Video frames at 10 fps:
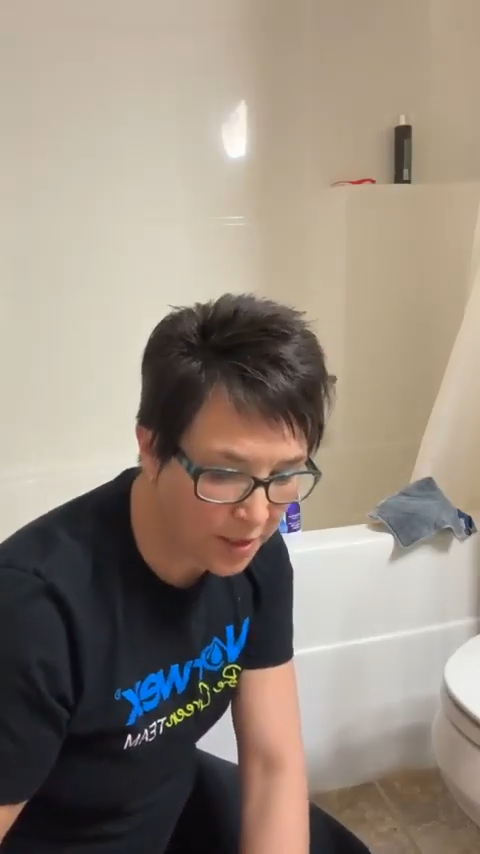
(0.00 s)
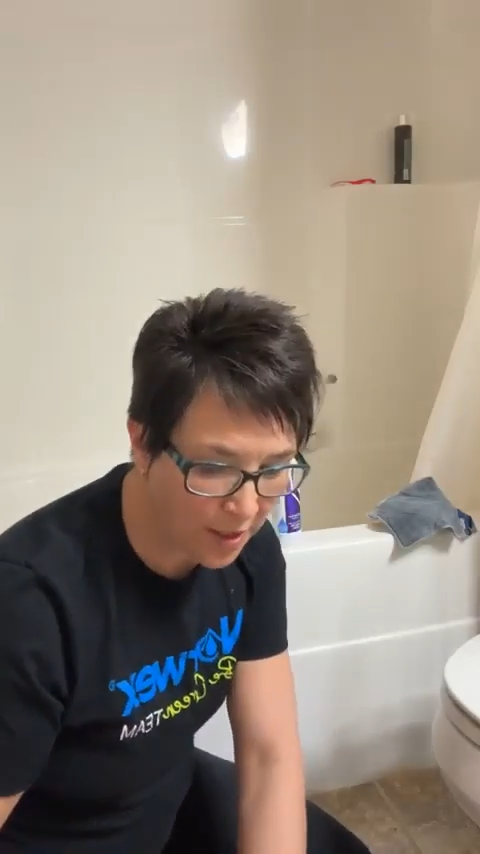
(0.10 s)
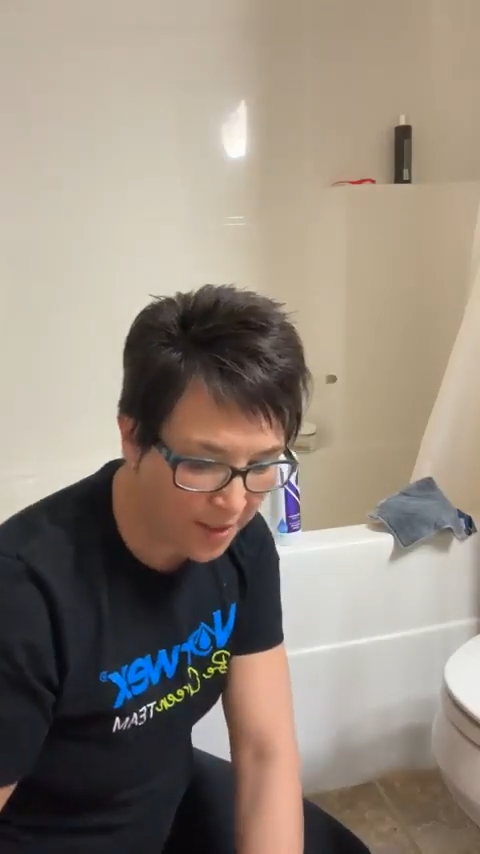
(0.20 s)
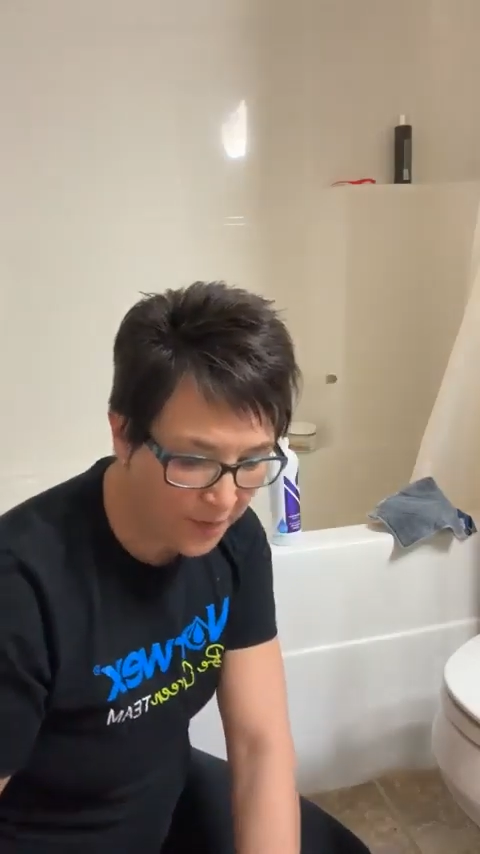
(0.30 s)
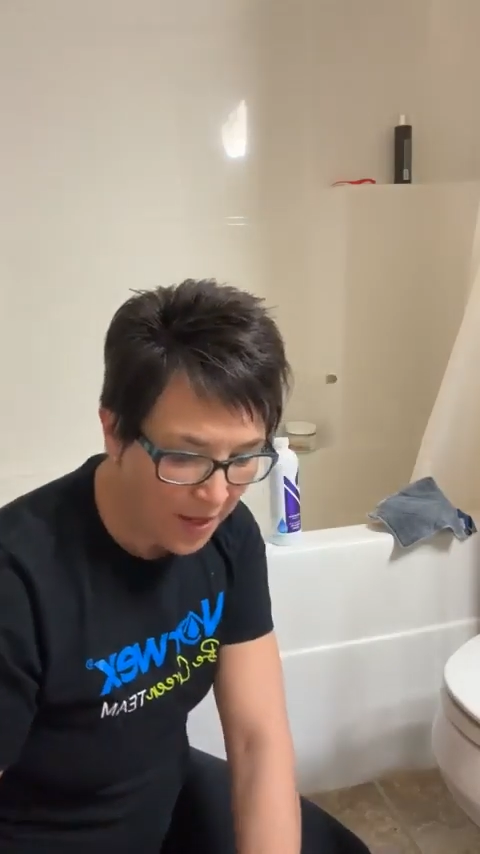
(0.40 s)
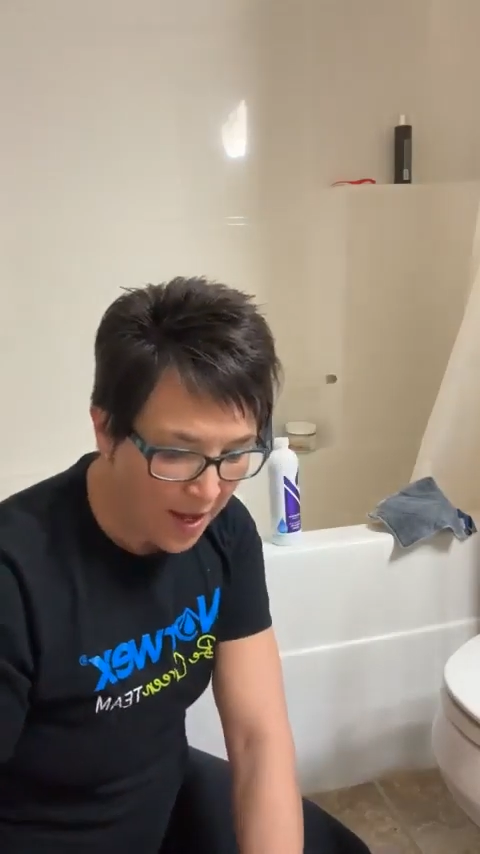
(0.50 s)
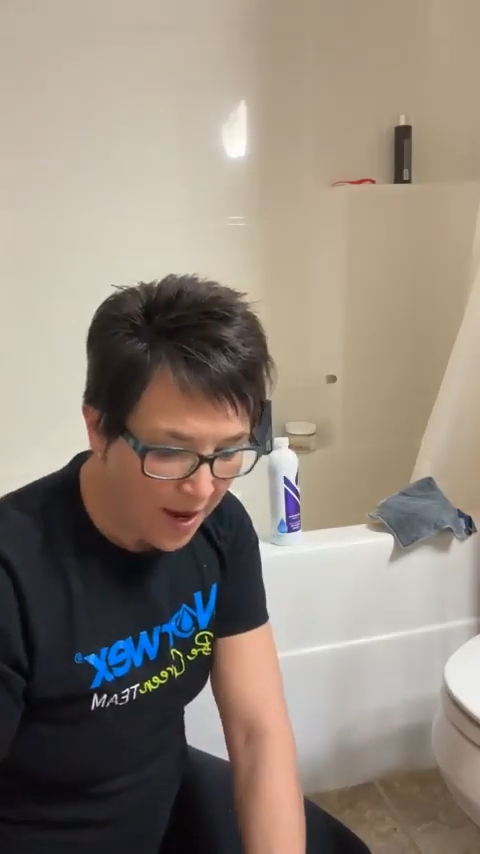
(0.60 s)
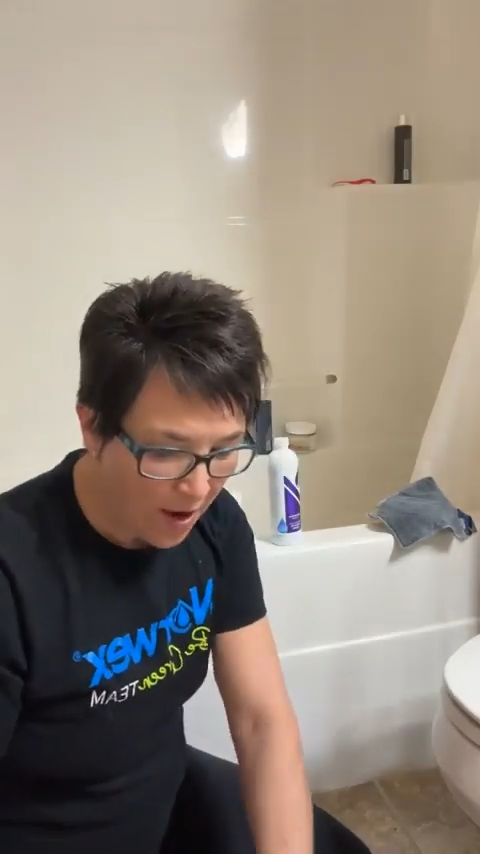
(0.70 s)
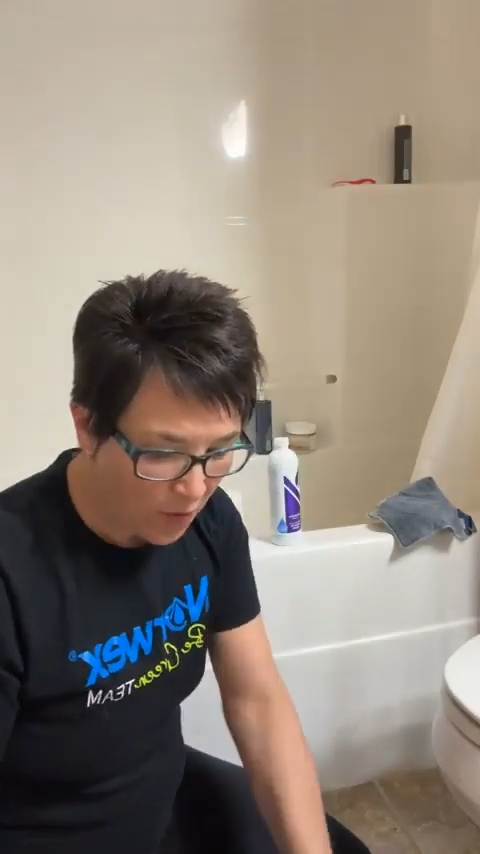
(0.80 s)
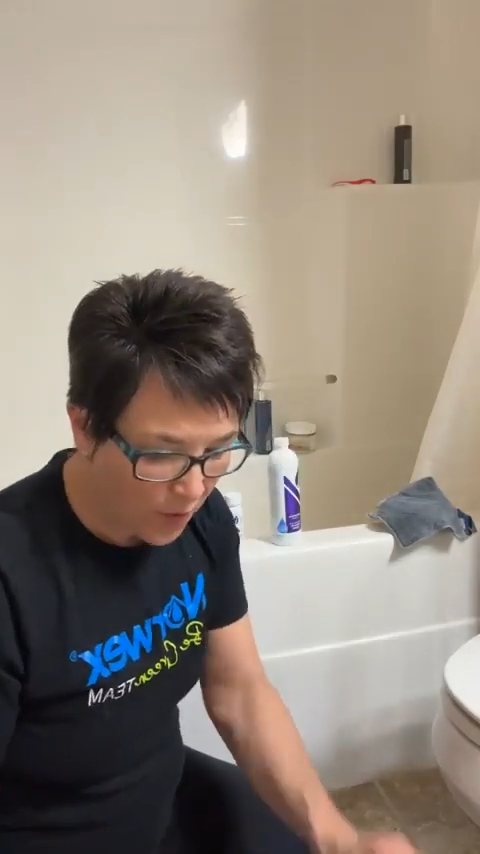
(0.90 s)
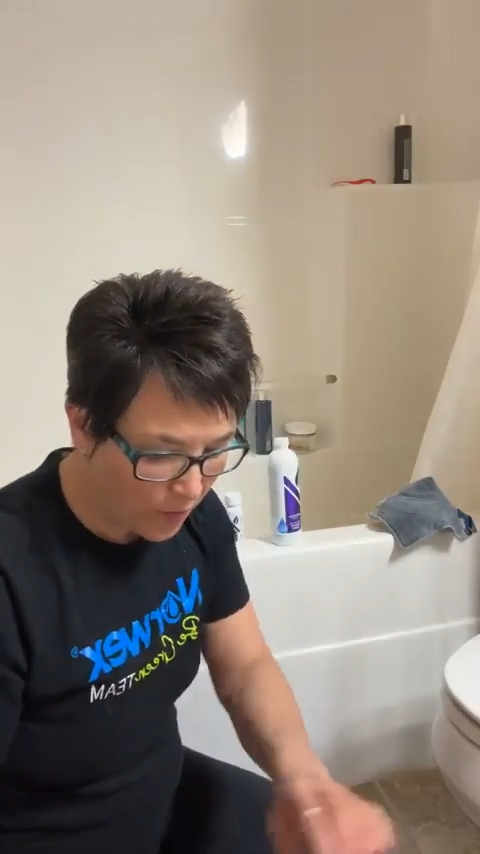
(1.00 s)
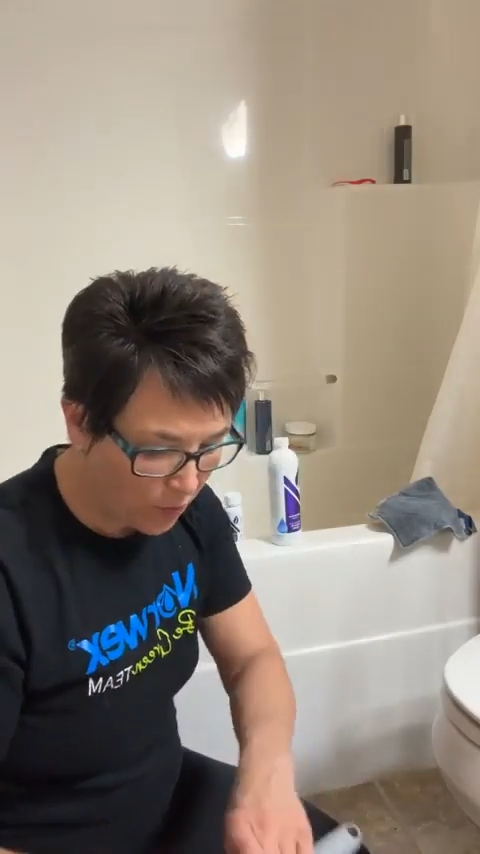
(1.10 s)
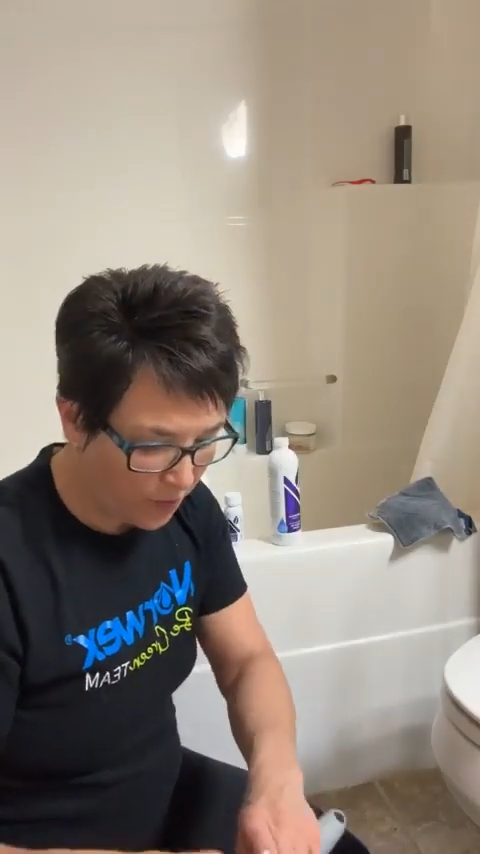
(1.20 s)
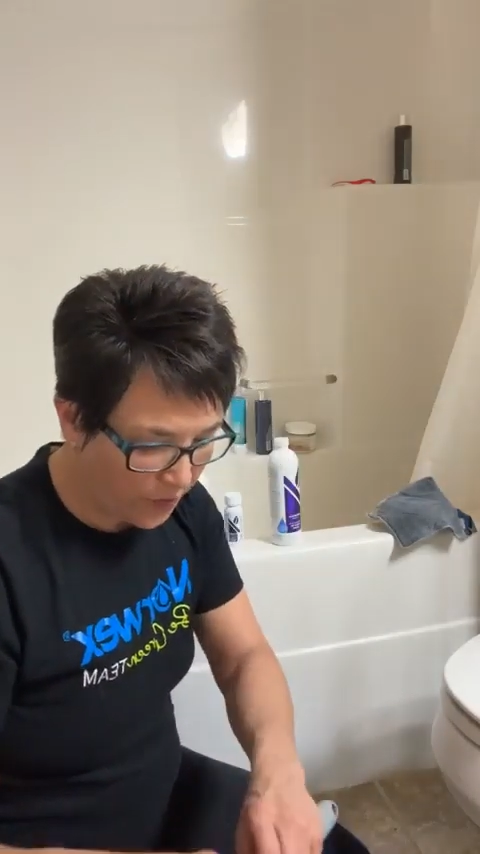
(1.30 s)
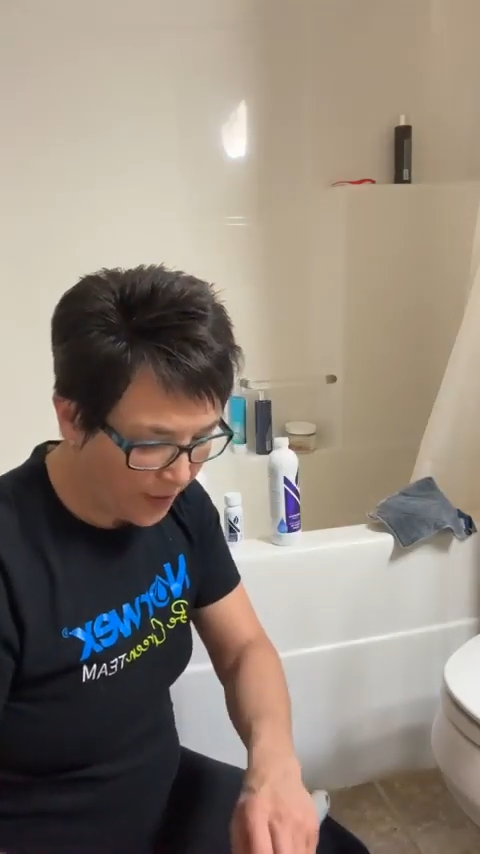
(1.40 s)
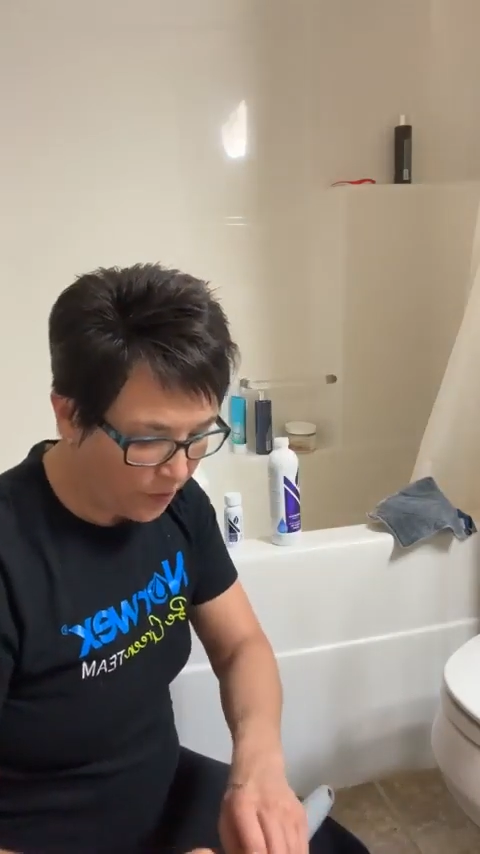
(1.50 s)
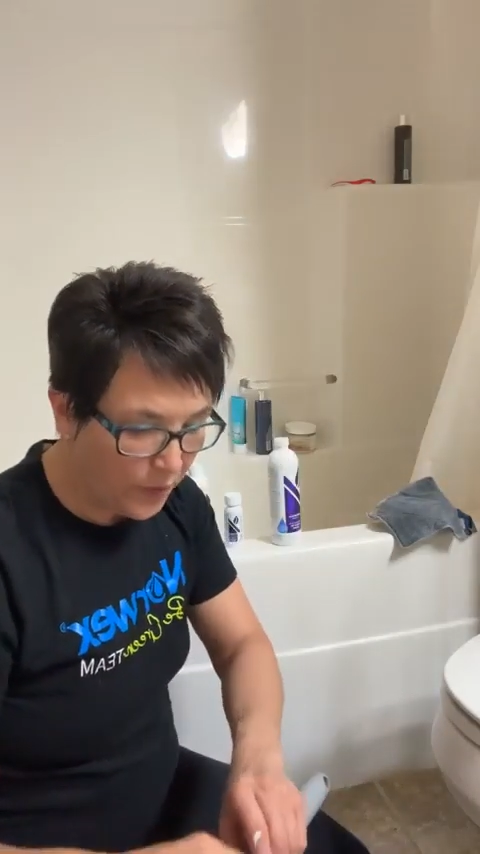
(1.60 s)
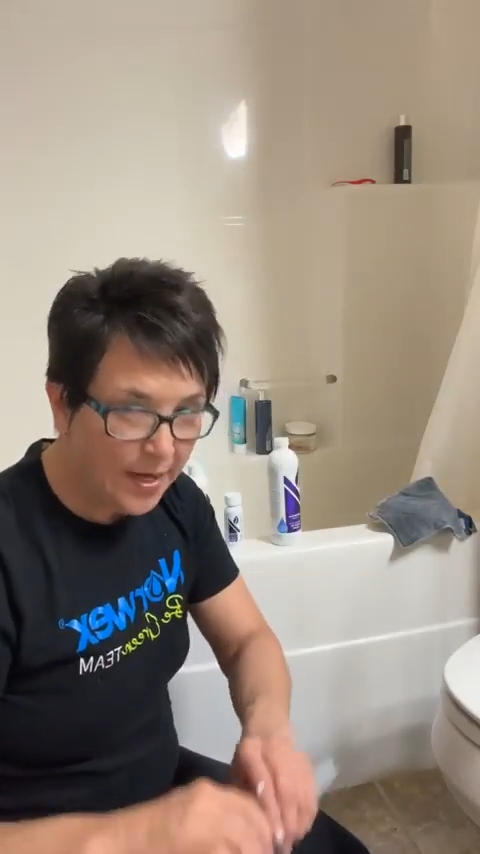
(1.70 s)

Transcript: time, or one more thing.